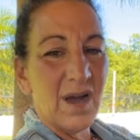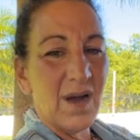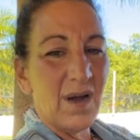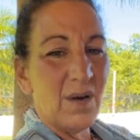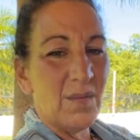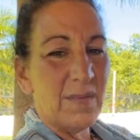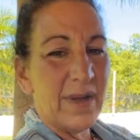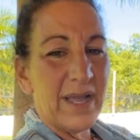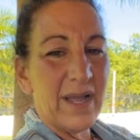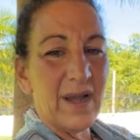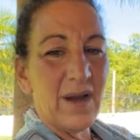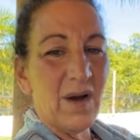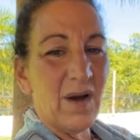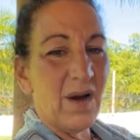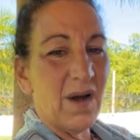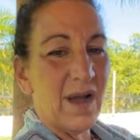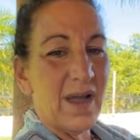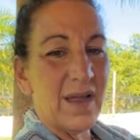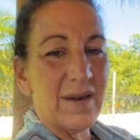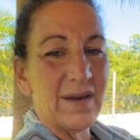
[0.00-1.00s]
Oh, my
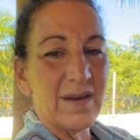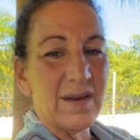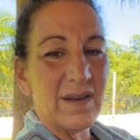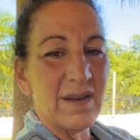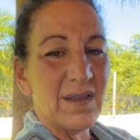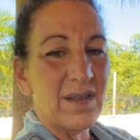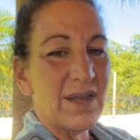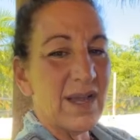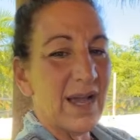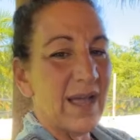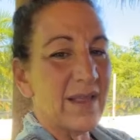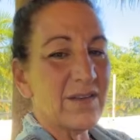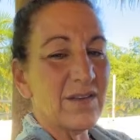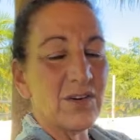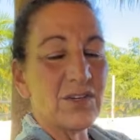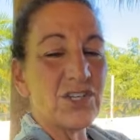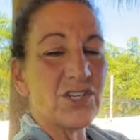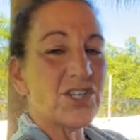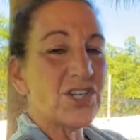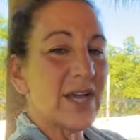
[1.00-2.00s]
God.
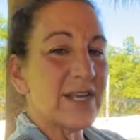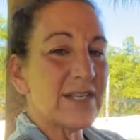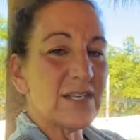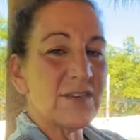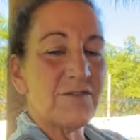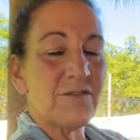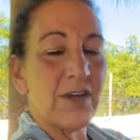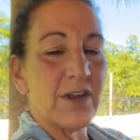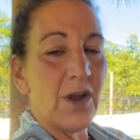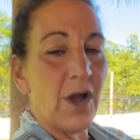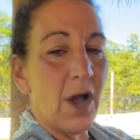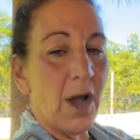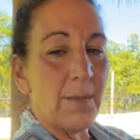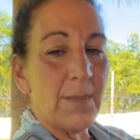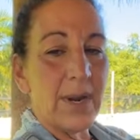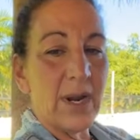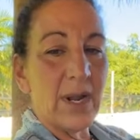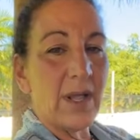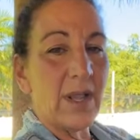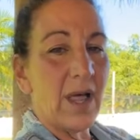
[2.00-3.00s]
Guys are just
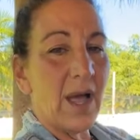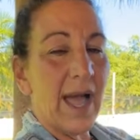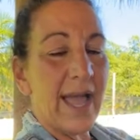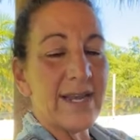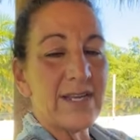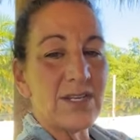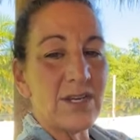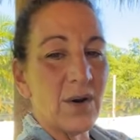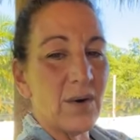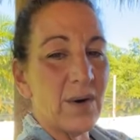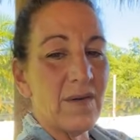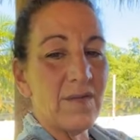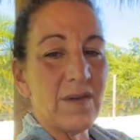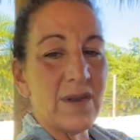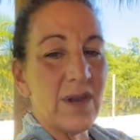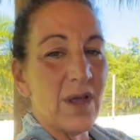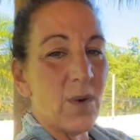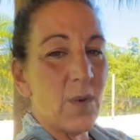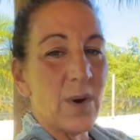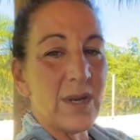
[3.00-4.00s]
phenomenal. I don't
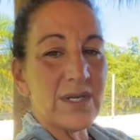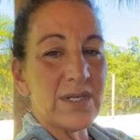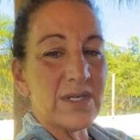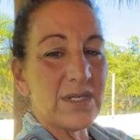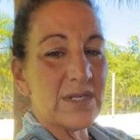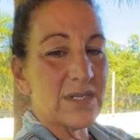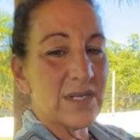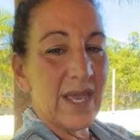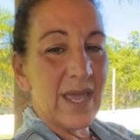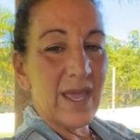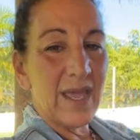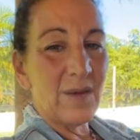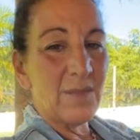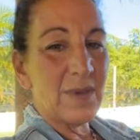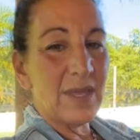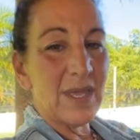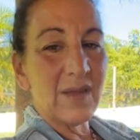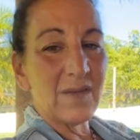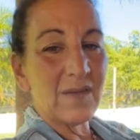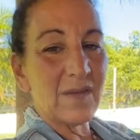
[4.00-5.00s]
even know what to say
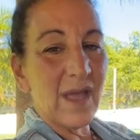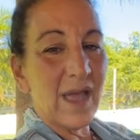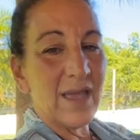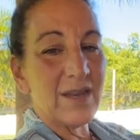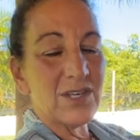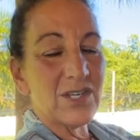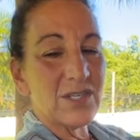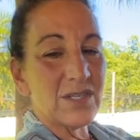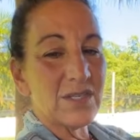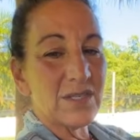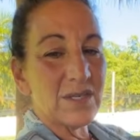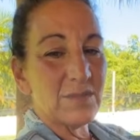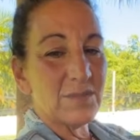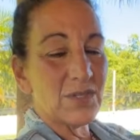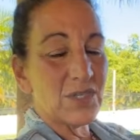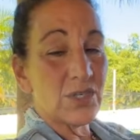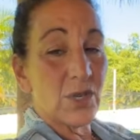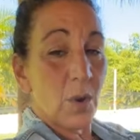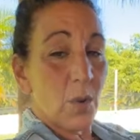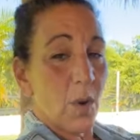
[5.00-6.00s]
because I just
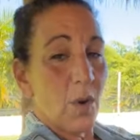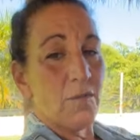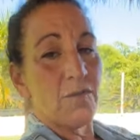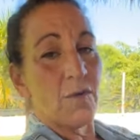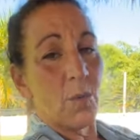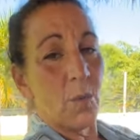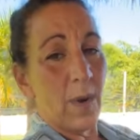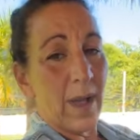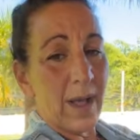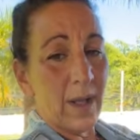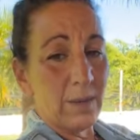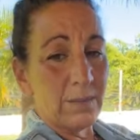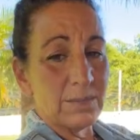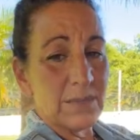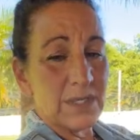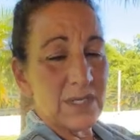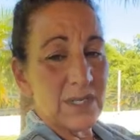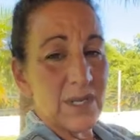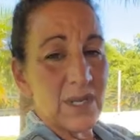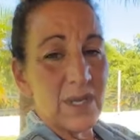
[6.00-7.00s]
am so
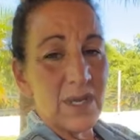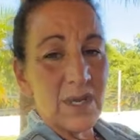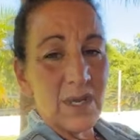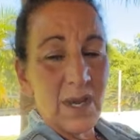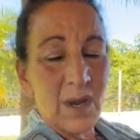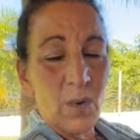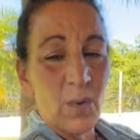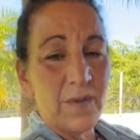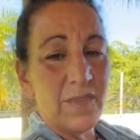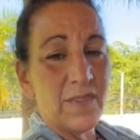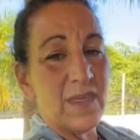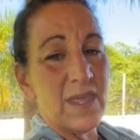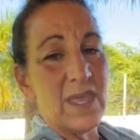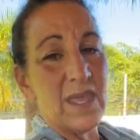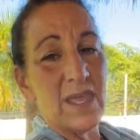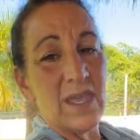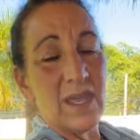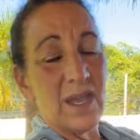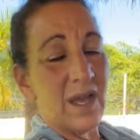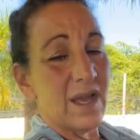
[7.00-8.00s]
overwhelmed with
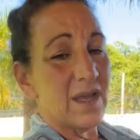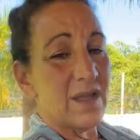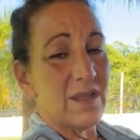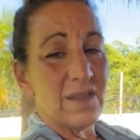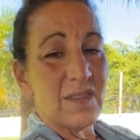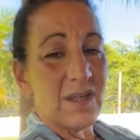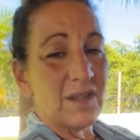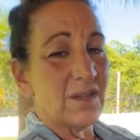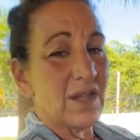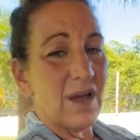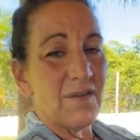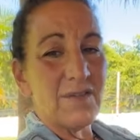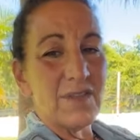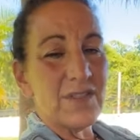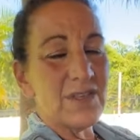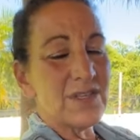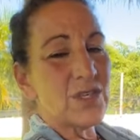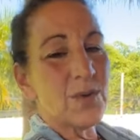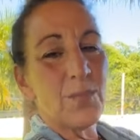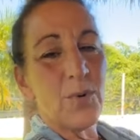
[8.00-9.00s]
the love
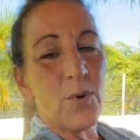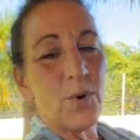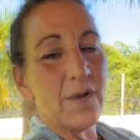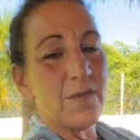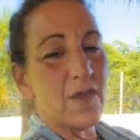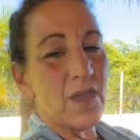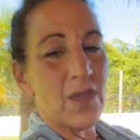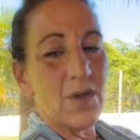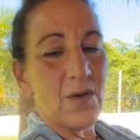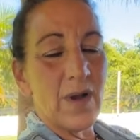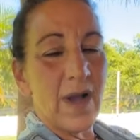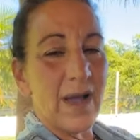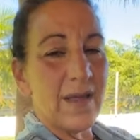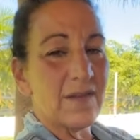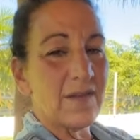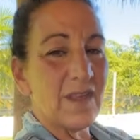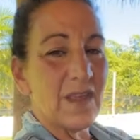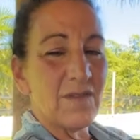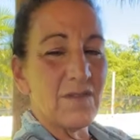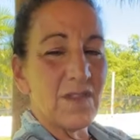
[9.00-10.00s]
and the support that you
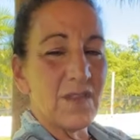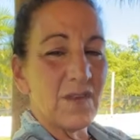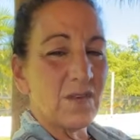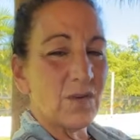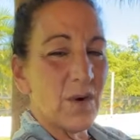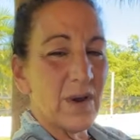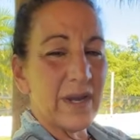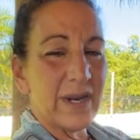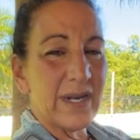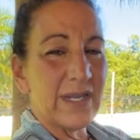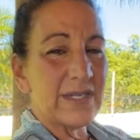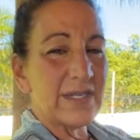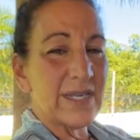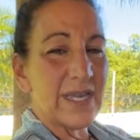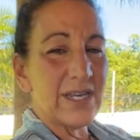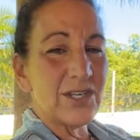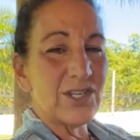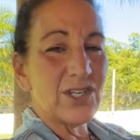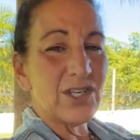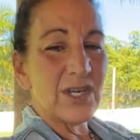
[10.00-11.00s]
guys give this
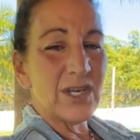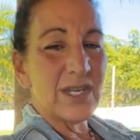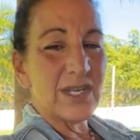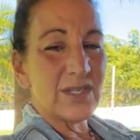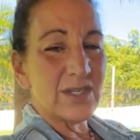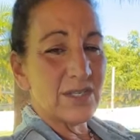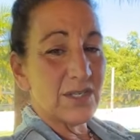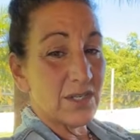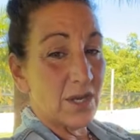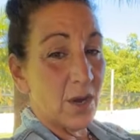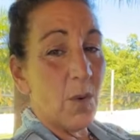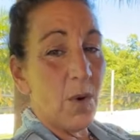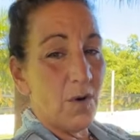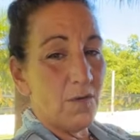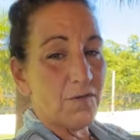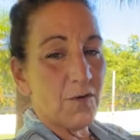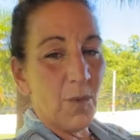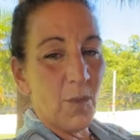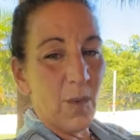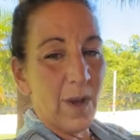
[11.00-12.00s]
organization is so
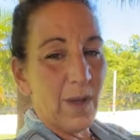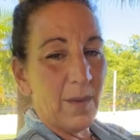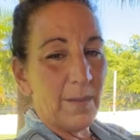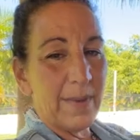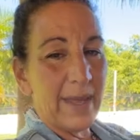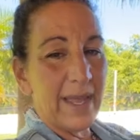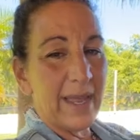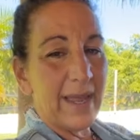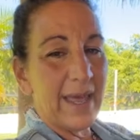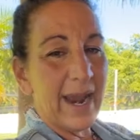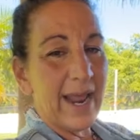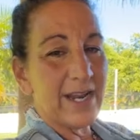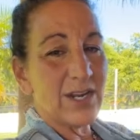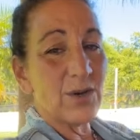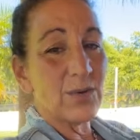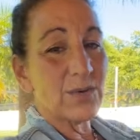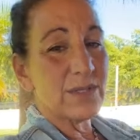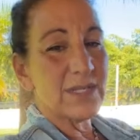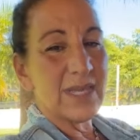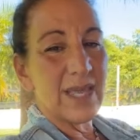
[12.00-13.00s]
overwhelming, and I
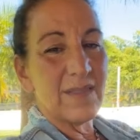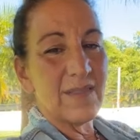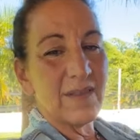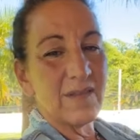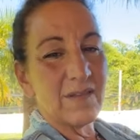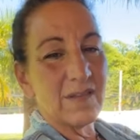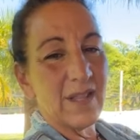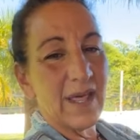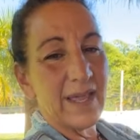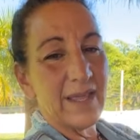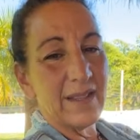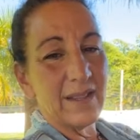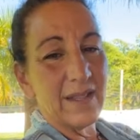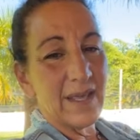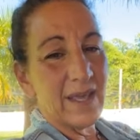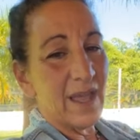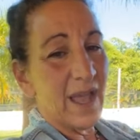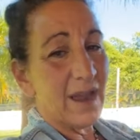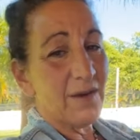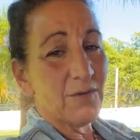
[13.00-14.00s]
don't say this
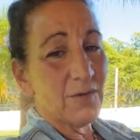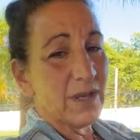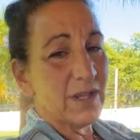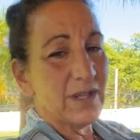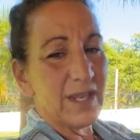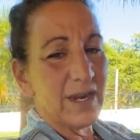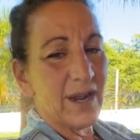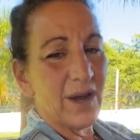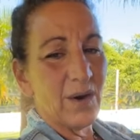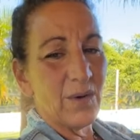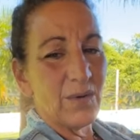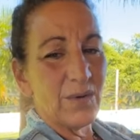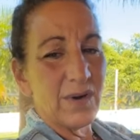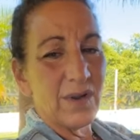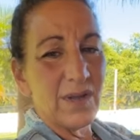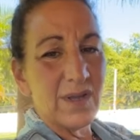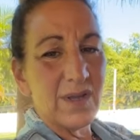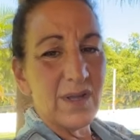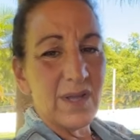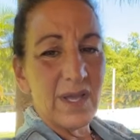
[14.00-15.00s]
lightly. I really don't.
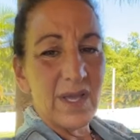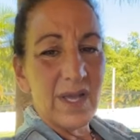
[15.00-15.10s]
